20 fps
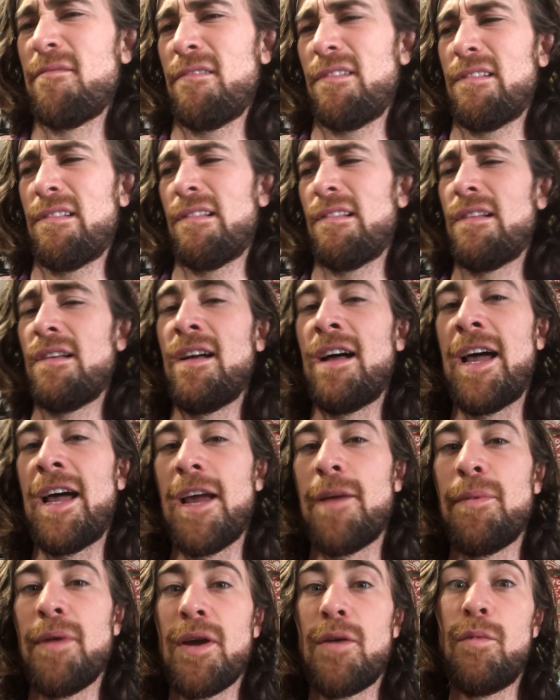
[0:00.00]
Blah, blah, blah, I
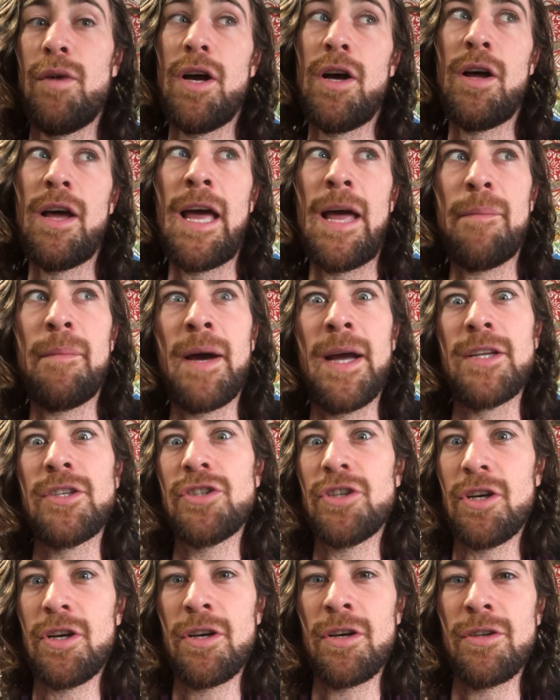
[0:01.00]
could be like, well, at my
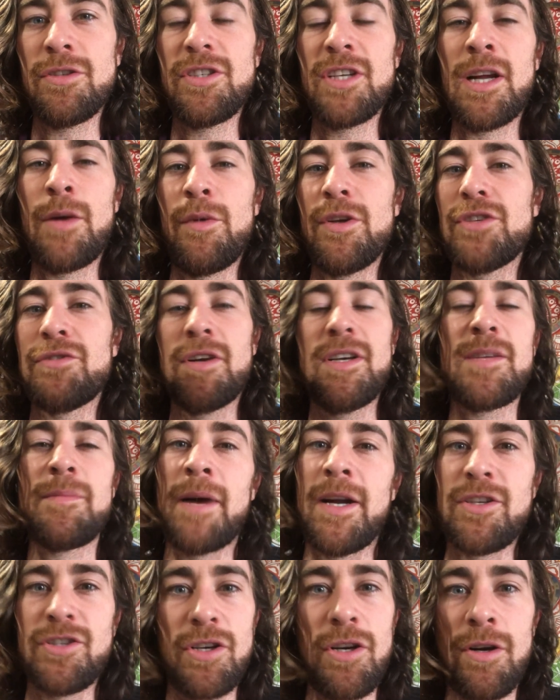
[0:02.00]
church, and I went straight to
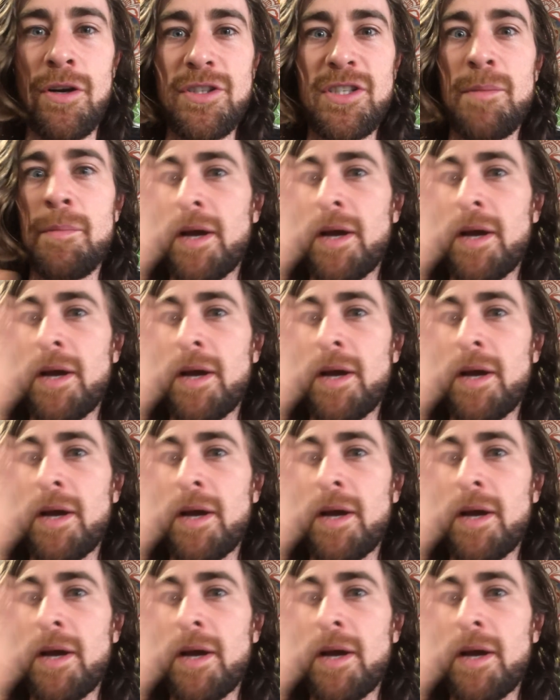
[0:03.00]
my church and